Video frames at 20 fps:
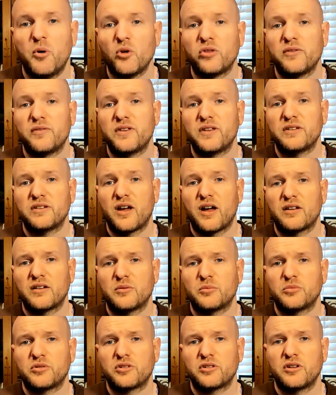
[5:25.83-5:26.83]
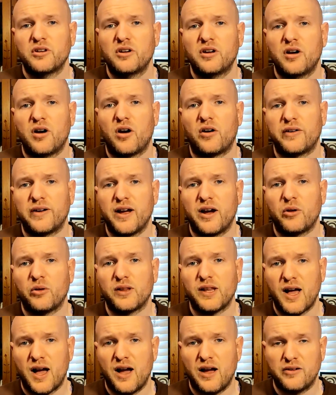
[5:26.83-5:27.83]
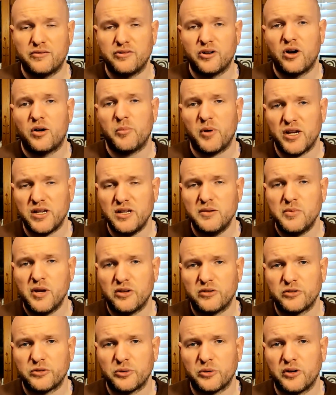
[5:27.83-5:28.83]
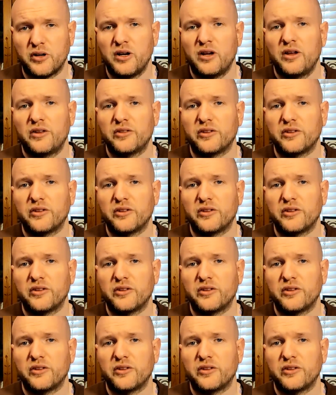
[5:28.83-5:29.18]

Both of these items are now live on my eBay store.